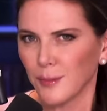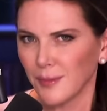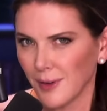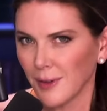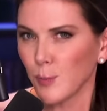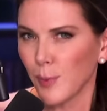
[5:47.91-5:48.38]

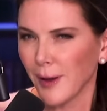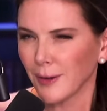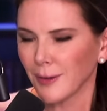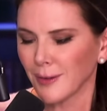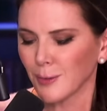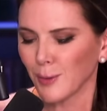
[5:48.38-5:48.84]
It's
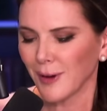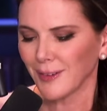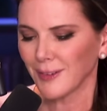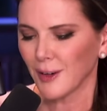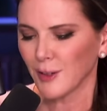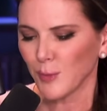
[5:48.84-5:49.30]
better this way,
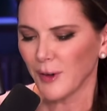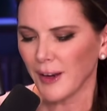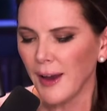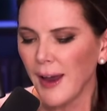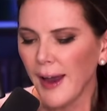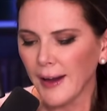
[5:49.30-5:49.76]
trust me.
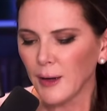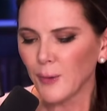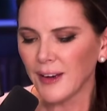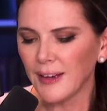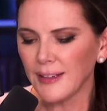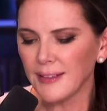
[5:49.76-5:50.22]

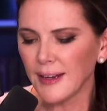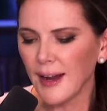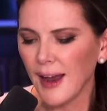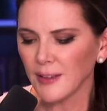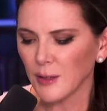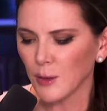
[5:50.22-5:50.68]
Anyway, he did
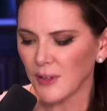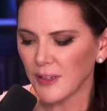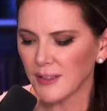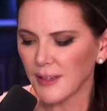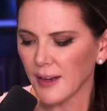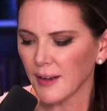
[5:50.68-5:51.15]
ask him, he
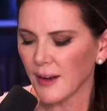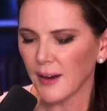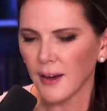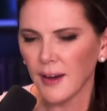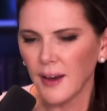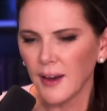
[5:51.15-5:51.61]

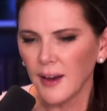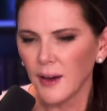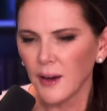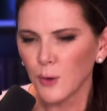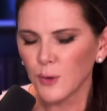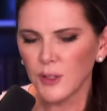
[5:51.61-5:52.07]
said,
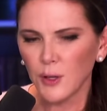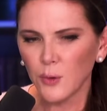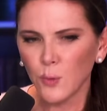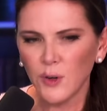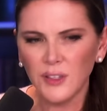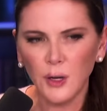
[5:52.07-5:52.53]
was
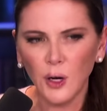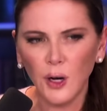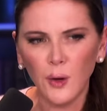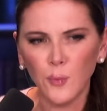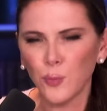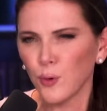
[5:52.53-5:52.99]

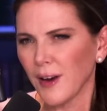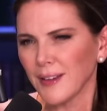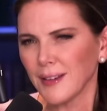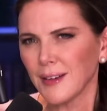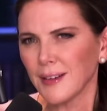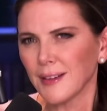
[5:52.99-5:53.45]
there a
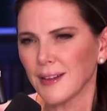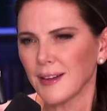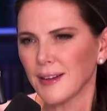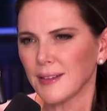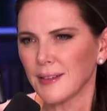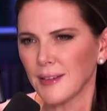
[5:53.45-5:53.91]
president
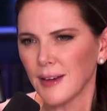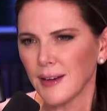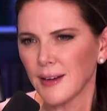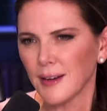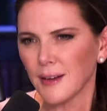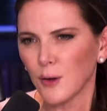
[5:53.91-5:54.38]
that
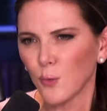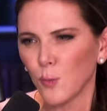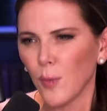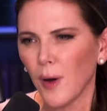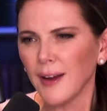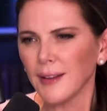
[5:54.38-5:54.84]
cheated?
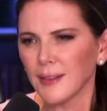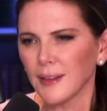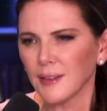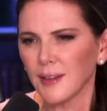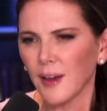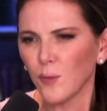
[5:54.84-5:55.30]
Might
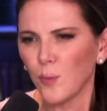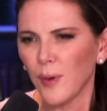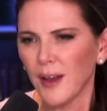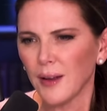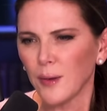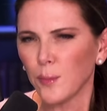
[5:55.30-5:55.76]
this have
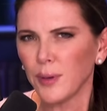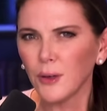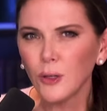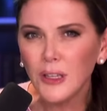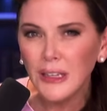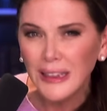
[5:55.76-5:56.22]
been
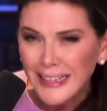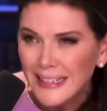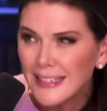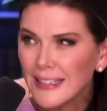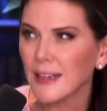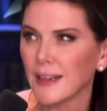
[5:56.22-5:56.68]
Bill
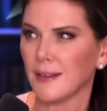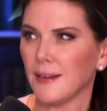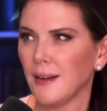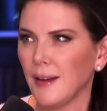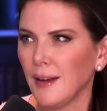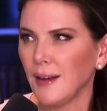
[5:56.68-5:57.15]
Clinton
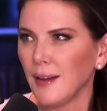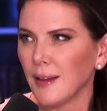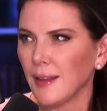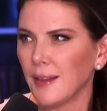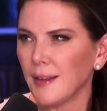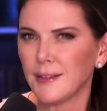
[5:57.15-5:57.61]

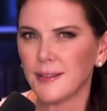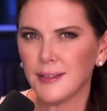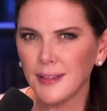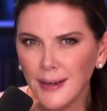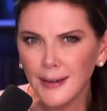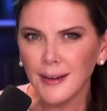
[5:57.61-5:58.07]
that
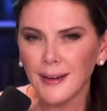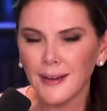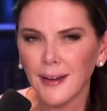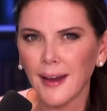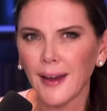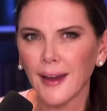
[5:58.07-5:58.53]

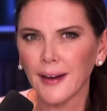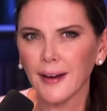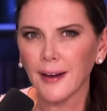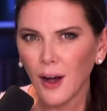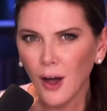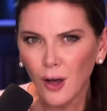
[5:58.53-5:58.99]
cheated at
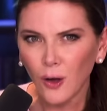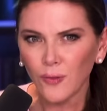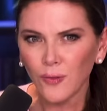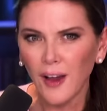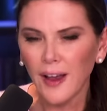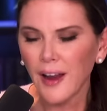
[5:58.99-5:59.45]
golf?
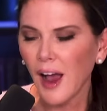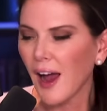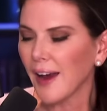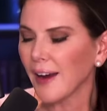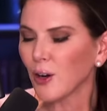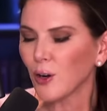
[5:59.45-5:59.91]
And
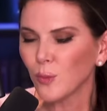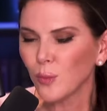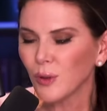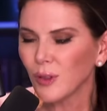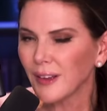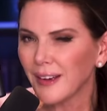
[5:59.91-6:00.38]
I couldn't
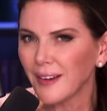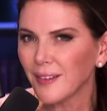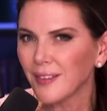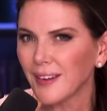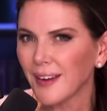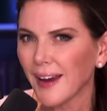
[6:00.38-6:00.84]

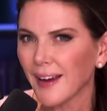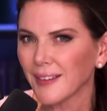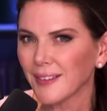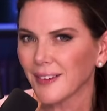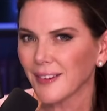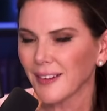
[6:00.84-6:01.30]
believe the
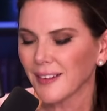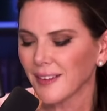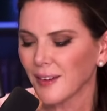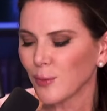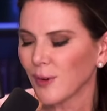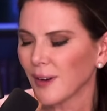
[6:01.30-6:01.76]
answer. Let's
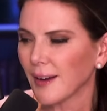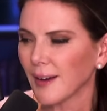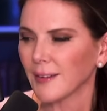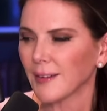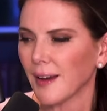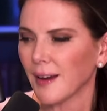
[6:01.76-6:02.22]
see if we can
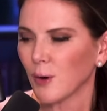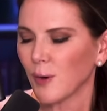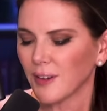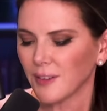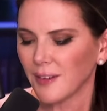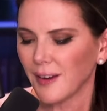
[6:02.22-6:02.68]
cut to that
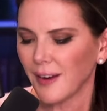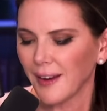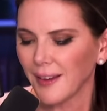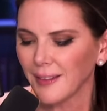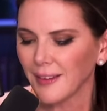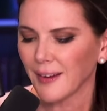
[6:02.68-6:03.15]
question
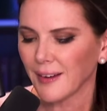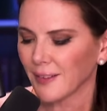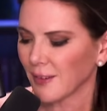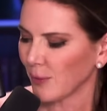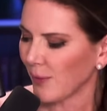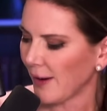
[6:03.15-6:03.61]
and the
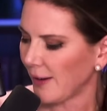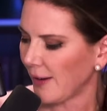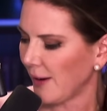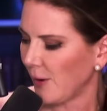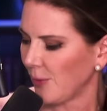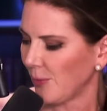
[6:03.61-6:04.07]
answer right now.